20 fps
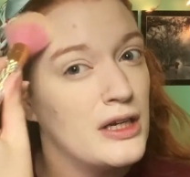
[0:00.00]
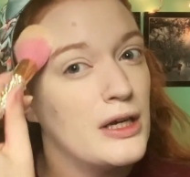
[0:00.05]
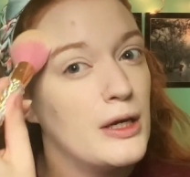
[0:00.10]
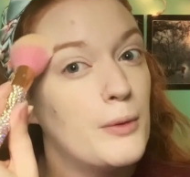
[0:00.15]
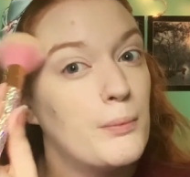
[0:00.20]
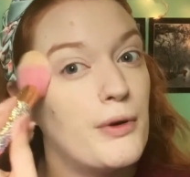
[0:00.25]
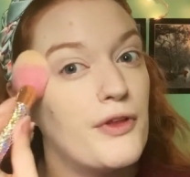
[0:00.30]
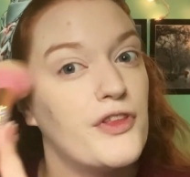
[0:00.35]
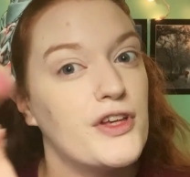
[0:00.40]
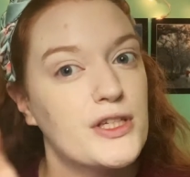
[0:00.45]

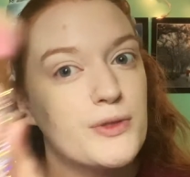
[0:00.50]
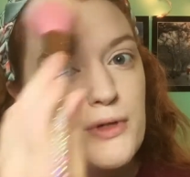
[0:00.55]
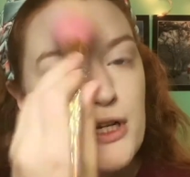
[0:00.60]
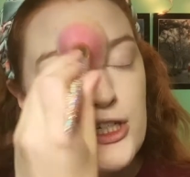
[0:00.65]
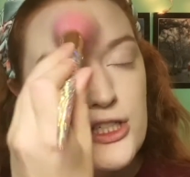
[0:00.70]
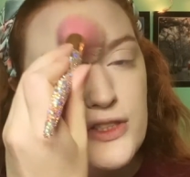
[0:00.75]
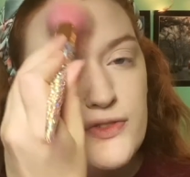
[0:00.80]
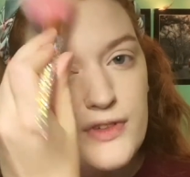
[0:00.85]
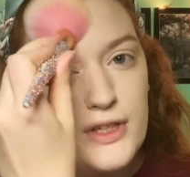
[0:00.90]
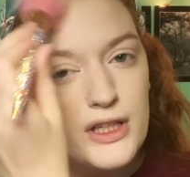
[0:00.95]
but this one I
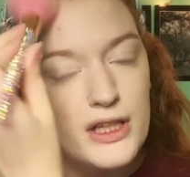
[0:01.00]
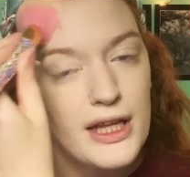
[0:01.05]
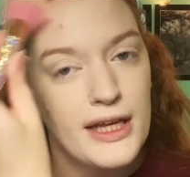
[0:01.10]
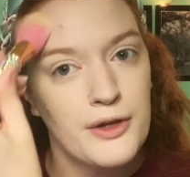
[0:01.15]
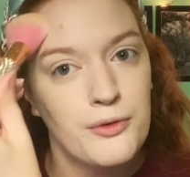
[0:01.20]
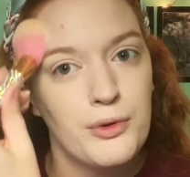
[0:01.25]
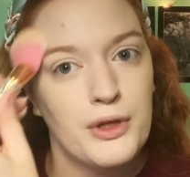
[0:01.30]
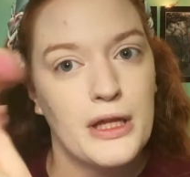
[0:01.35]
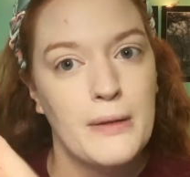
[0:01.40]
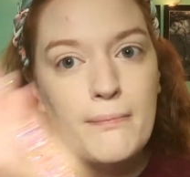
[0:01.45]
just feel like
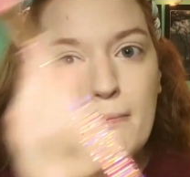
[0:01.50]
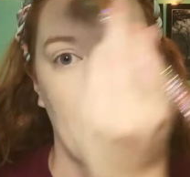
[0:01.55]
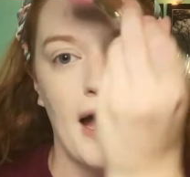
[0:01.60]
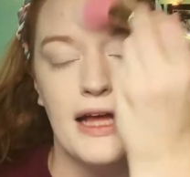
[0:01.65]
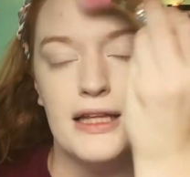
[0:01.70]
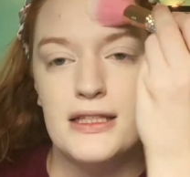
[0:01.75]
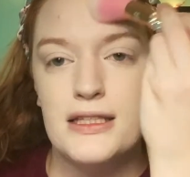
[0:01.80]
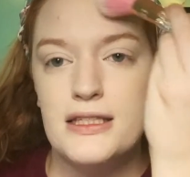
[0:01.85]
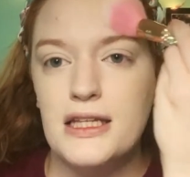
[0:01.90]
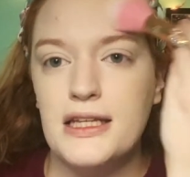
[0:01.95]
really
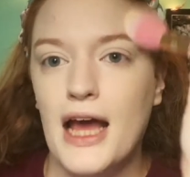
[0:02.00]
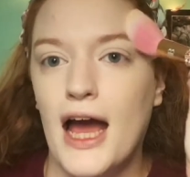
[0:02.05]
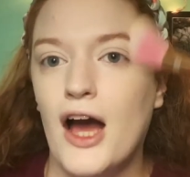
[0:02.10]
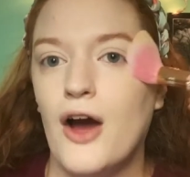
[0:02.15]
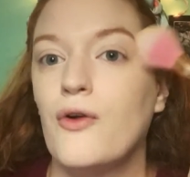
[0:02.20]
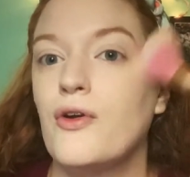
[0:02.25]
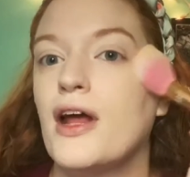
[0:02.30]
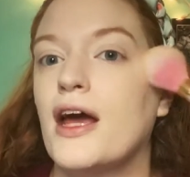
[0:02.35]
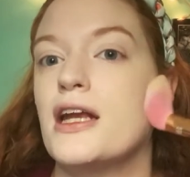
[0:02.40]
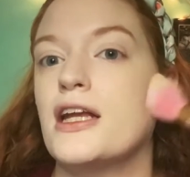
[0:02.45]
mattes
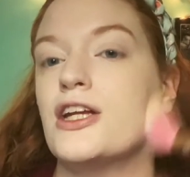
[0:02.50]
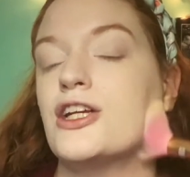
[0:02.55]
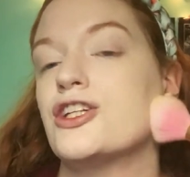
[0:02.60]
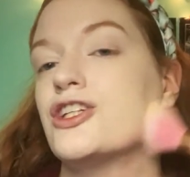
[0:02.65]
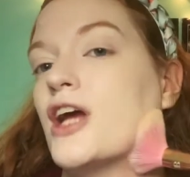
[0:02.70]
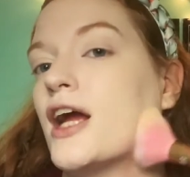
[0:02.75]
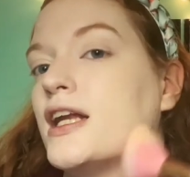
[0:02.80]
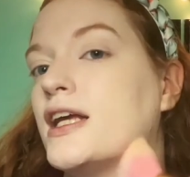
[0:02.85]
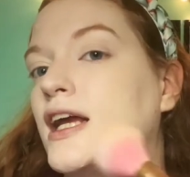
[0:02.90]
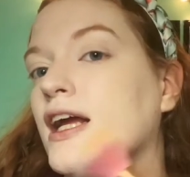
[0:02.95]
down any
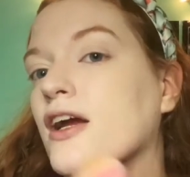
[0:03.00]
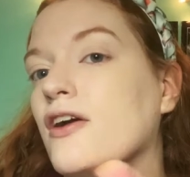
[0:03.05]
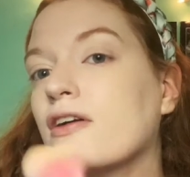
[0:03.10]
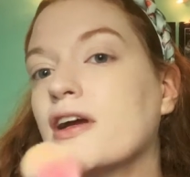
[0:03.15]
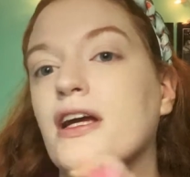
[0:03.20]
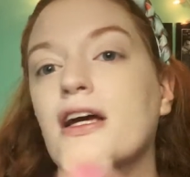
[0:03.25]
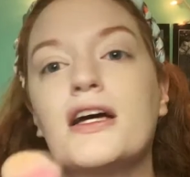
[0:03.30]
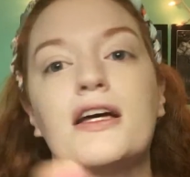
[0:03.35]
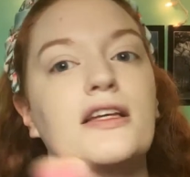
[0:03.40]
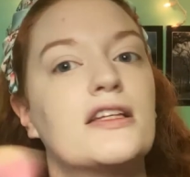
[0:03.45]
shiny
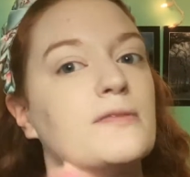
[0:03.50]
areas,